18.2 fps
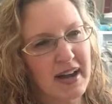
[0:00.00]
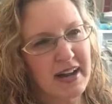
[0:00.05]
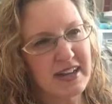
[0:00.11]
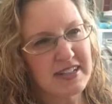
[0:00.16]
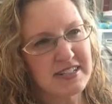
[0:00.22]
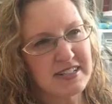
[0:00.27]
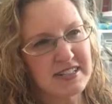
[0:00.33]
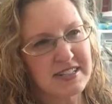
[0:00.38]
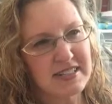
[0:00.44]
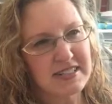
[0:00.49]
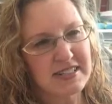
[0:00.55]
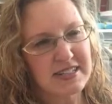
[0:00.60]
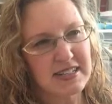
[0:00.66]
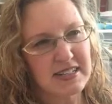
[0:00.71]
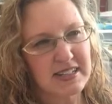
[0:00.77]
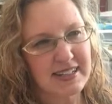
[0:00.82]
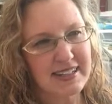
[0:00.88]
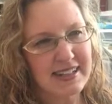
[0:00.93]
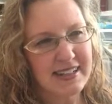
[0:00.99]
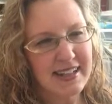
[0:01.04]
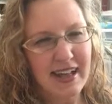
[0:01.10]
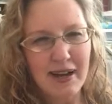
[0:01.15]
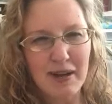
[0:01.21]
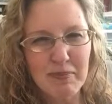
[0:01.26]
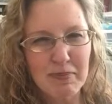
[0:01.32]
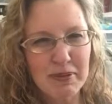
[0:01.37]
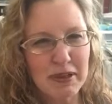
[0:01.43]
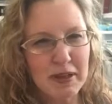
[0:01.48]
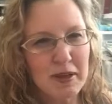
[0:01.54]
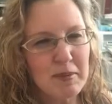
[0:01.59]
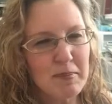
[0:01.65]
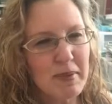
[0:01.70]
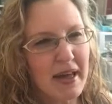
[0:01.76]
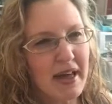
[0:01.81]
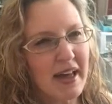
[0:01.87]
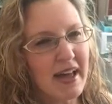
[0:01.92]
I just cleaned that up a little
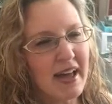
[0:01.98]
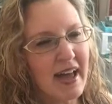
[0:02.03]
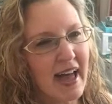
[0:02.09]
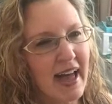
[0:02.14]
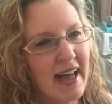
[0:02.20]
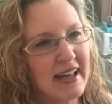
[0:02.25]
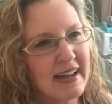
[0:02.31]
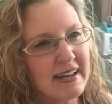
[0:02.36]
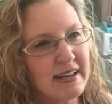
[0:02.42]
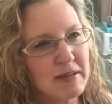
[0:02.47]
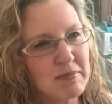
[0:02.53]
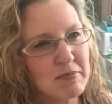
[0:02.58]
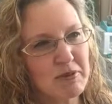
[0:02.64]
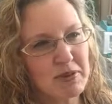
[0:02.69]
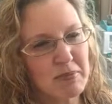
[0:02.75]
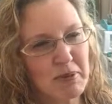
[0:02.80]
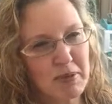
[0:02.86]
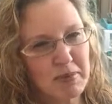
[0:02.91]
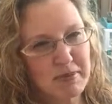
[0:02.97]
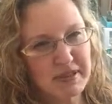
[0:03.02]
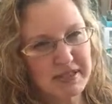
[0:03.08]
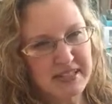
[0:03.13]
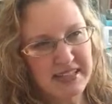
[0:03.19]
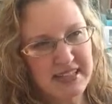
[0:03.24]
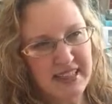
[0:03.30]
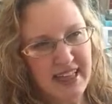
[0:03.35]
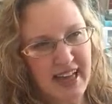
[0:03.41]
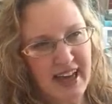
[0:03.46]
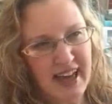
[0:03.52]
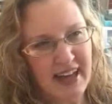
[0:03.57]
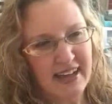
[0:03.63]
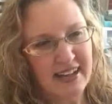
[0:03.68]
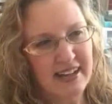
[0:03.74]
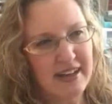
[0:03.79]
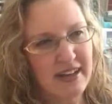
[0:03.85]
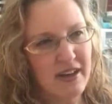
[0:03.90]
bit and am repurposing
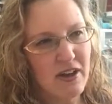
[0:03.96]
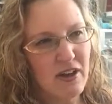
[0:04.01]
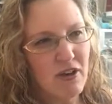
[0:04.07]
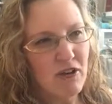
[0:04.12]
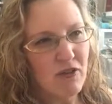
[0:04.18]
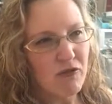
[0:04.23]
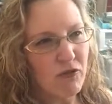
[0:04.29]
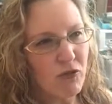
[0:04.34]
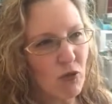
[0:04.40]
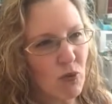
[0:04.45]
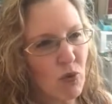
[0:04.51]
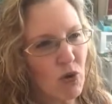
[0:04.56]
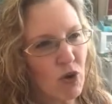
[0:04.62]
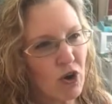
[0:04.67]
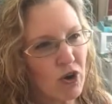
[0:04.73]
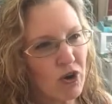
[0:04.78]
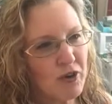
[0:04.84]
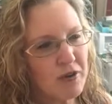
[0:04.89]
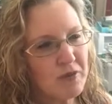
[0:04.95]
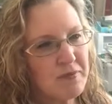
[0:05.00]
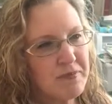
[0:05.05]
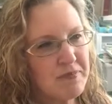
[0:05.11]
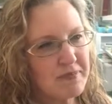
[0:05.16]
that for